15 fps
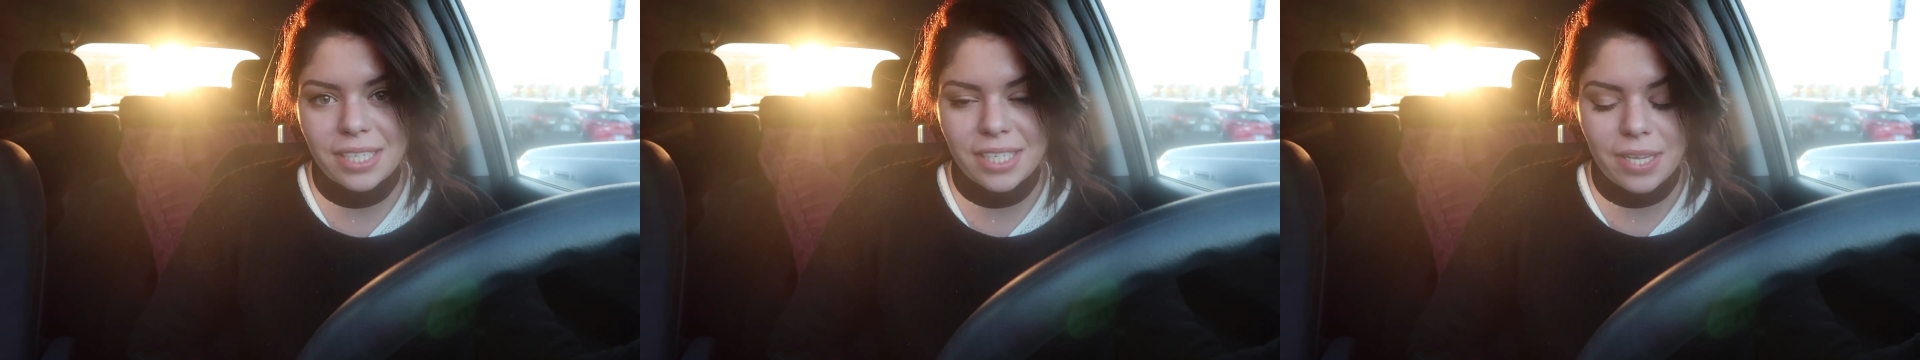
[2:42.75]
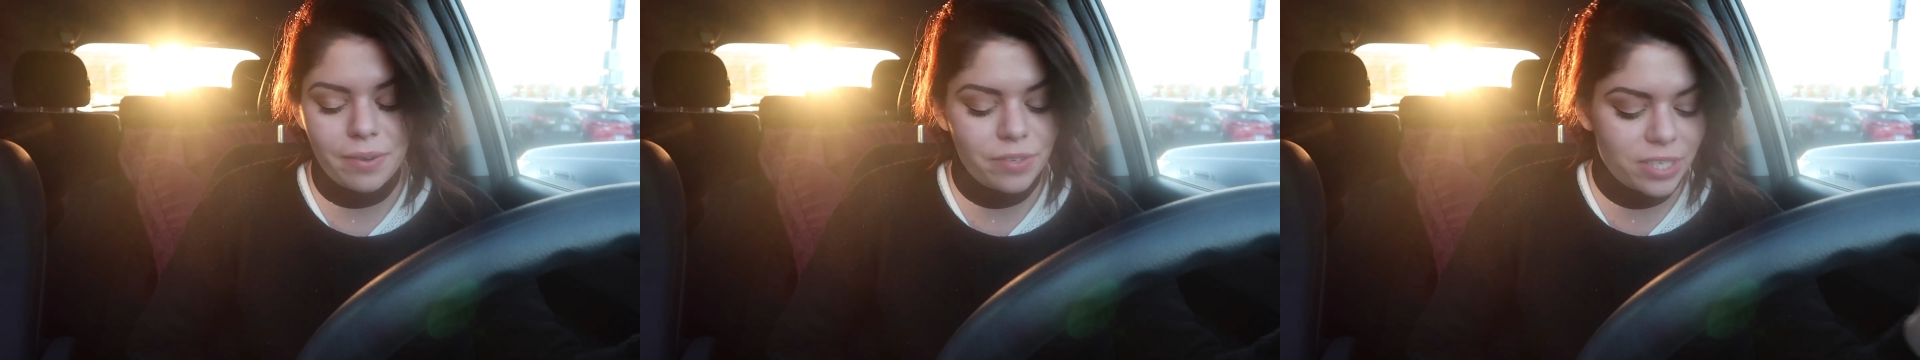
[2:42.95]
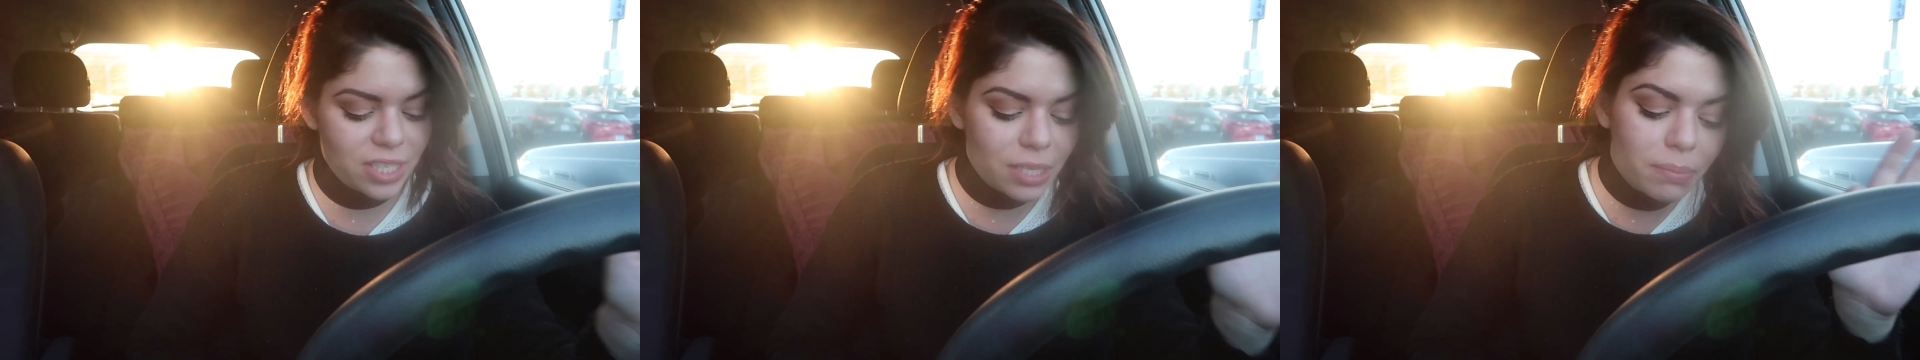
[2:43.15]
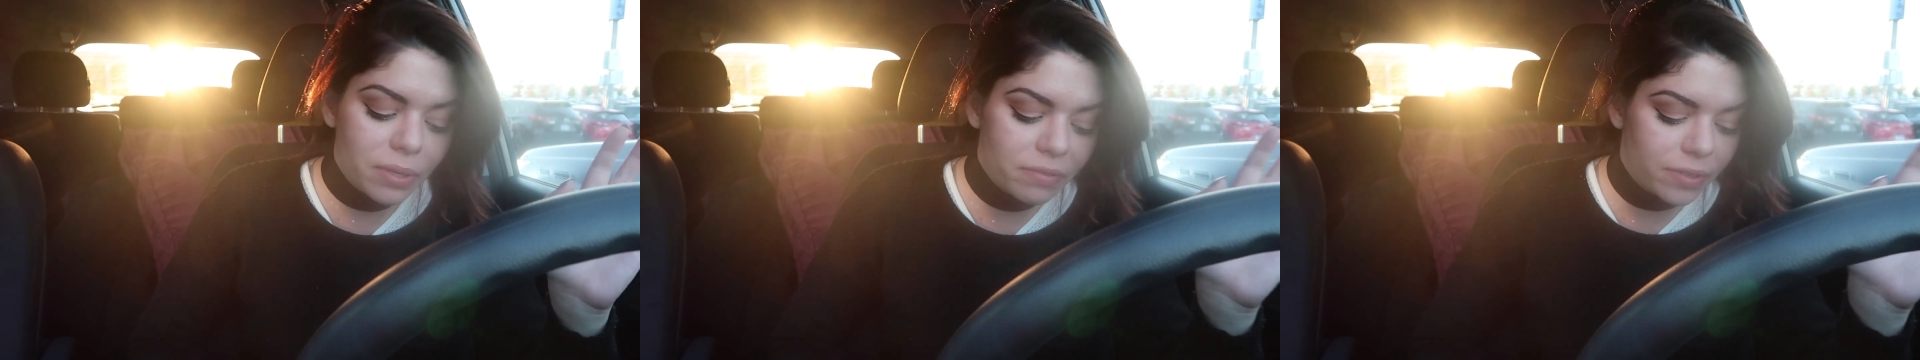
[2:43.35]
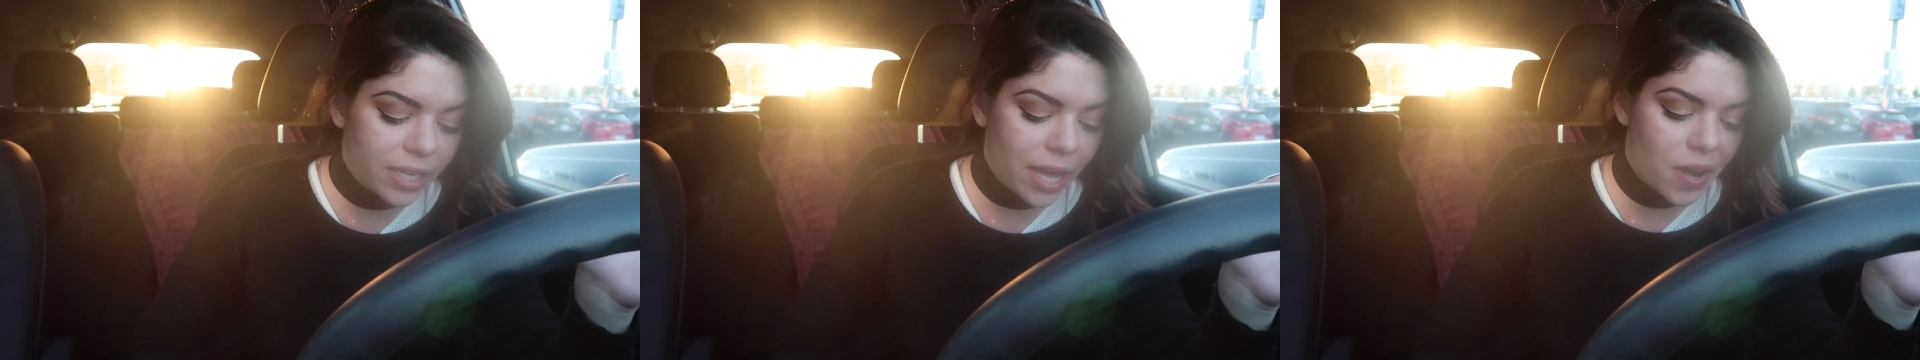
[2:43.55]
because I was just
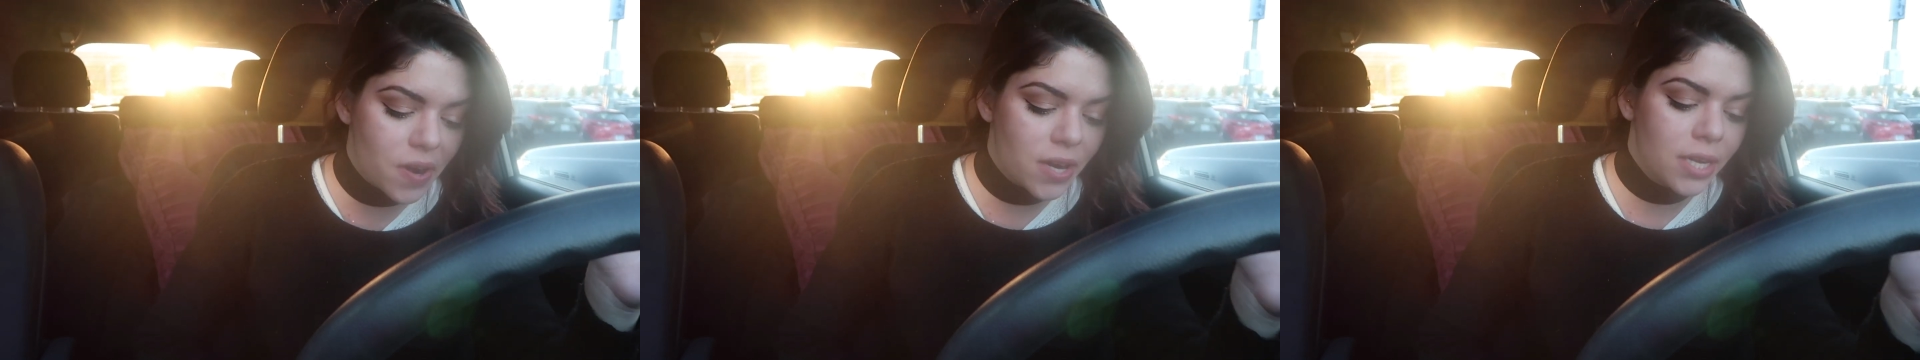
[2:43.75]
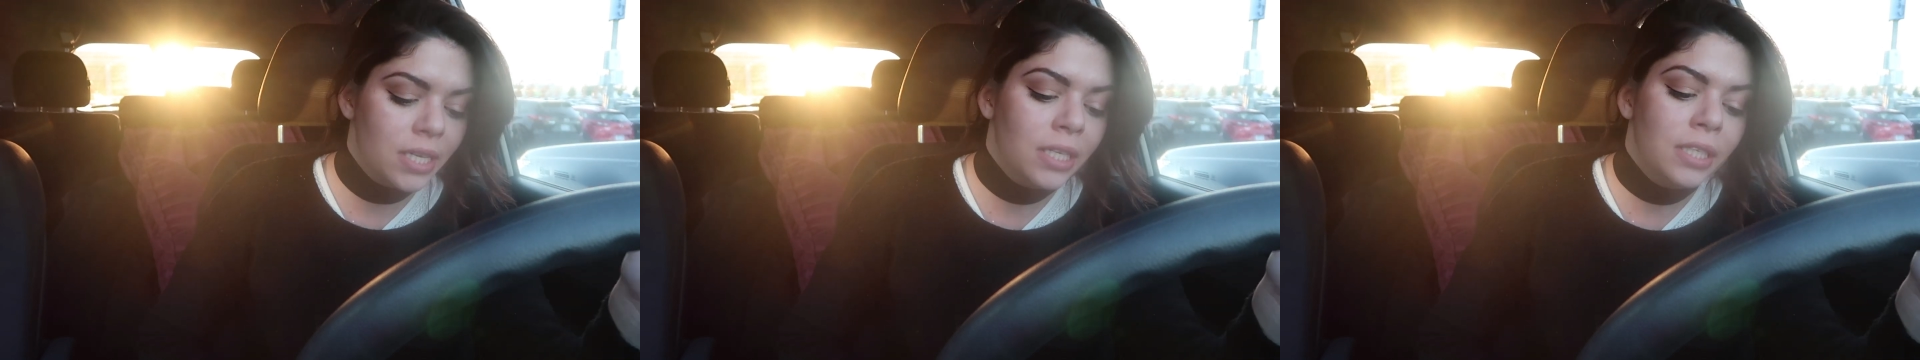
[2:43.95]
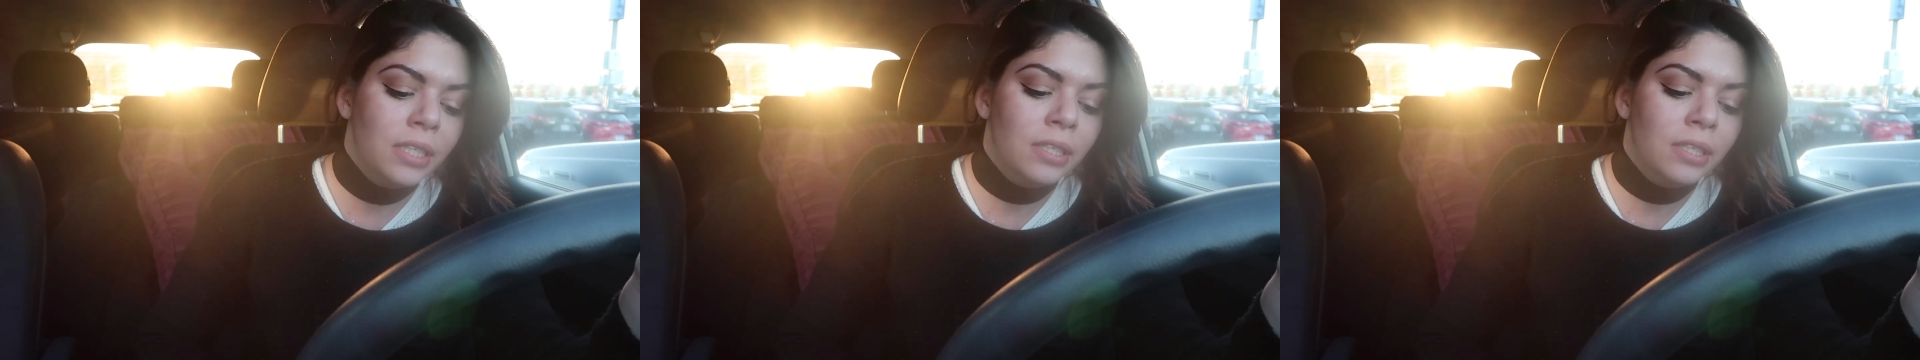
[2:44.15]
sleeping for an hour,